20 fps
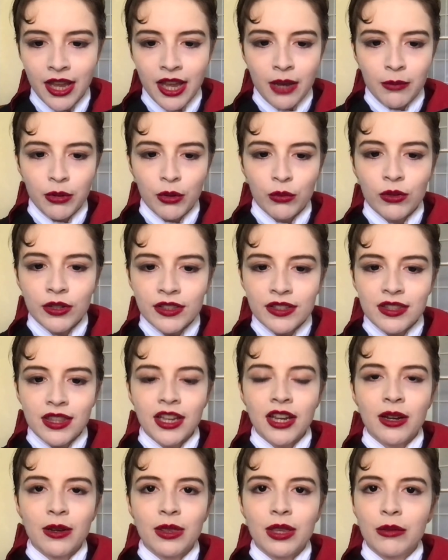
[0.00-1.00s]
But once
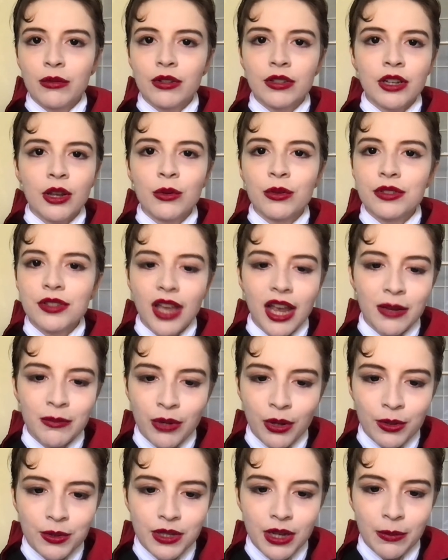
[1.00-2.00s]
there, there were no
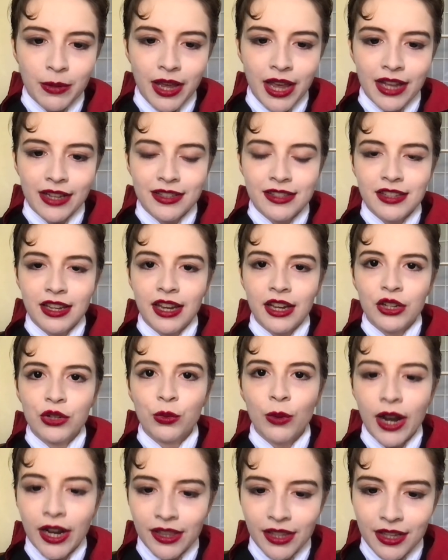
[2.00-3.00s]
signposts up ahead saying
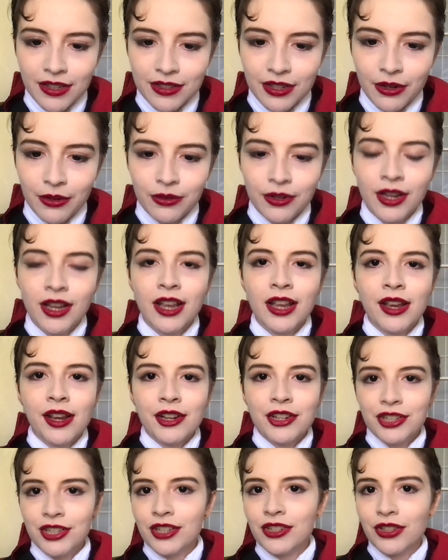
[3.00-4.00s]
Twilight Zone.
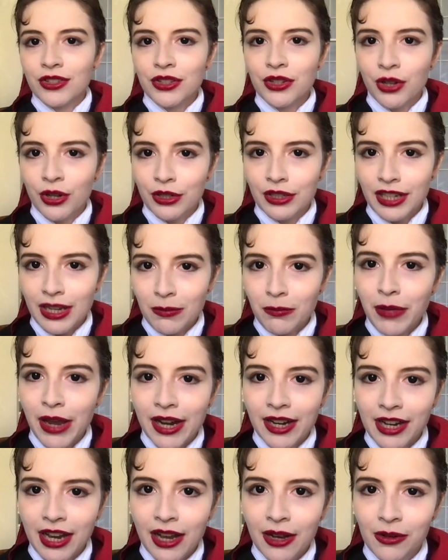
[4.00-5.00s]
She just couldn't get
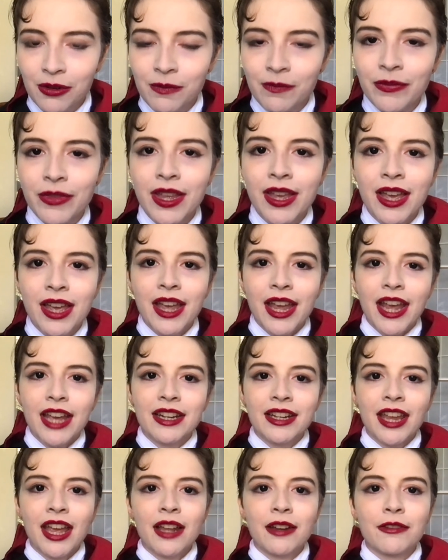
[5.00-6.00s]
back out. And
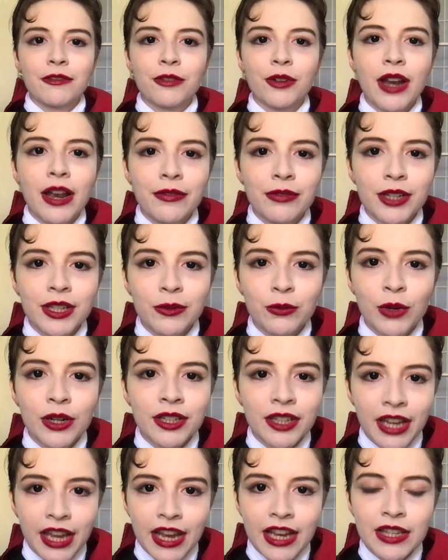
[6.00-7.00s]
again, for every one
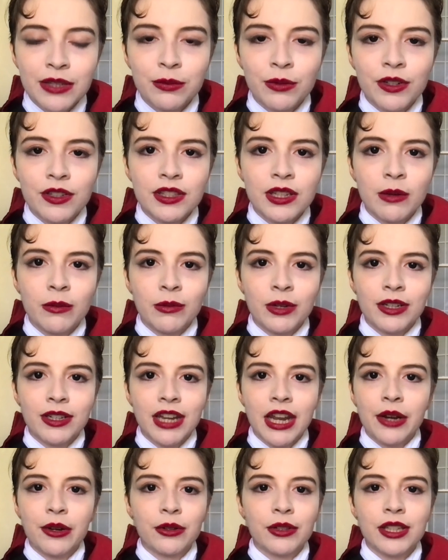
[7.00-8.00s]
case where someone
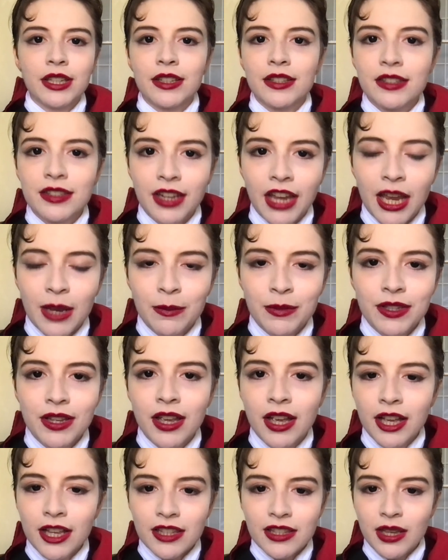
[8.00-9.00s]
narrowly escapes
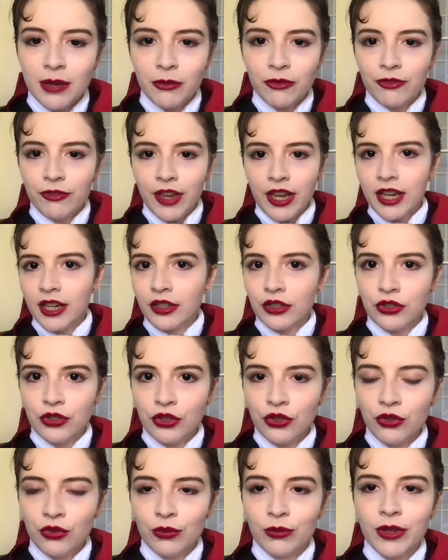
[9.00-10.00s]
some vague
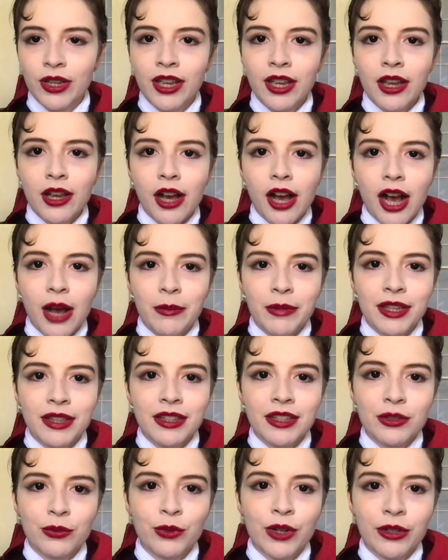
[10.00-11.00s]
doom in
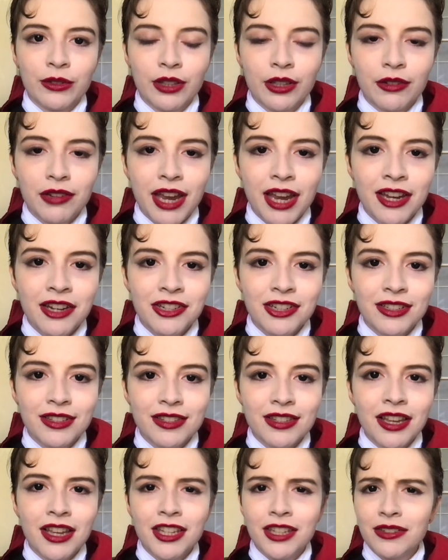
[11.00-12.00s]
these weird
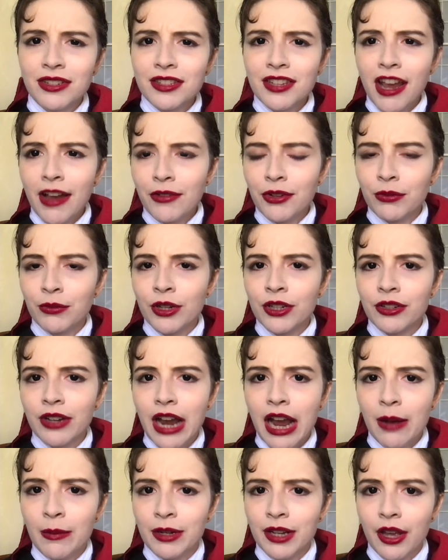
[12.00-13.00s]
locations, you just have to wonder
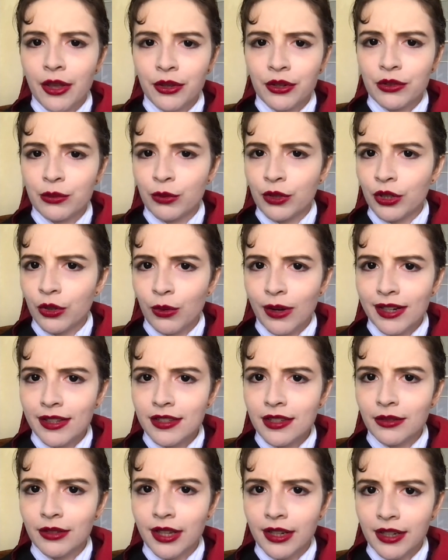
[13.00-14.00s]
how many others weren't quite
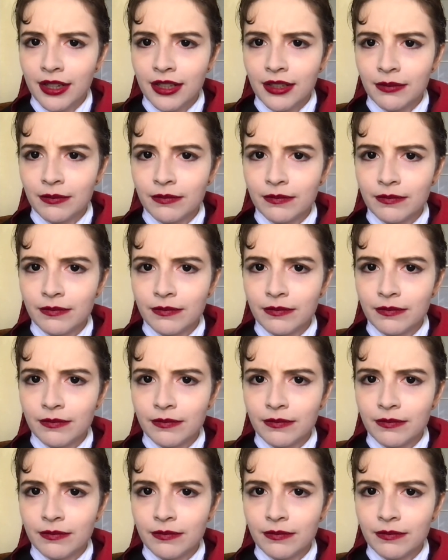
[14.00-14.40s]
so lucky.